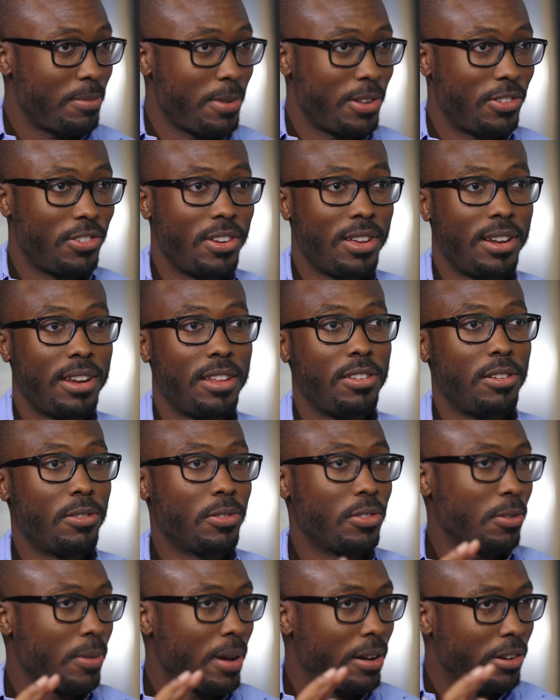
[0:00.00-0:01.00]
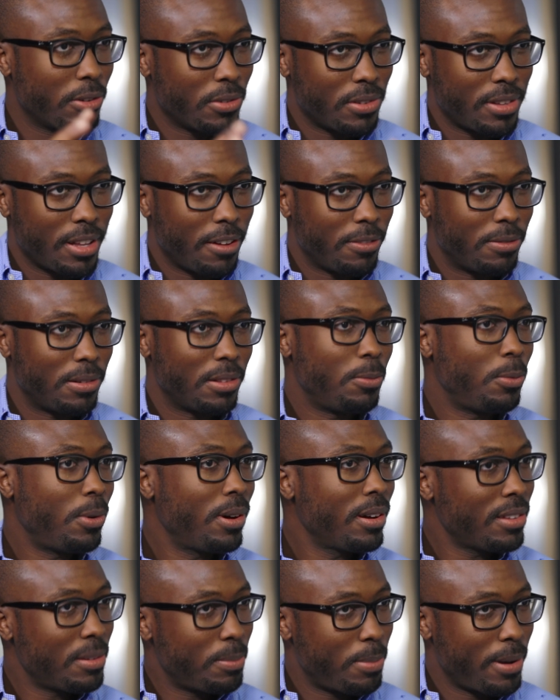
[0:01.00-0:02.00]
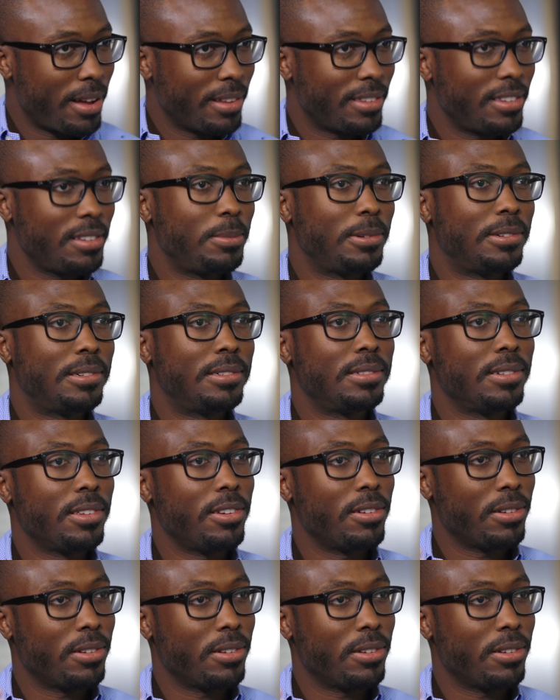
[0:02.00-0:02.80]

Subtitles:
you mentioned, and you're surrounding yourself with what is possible.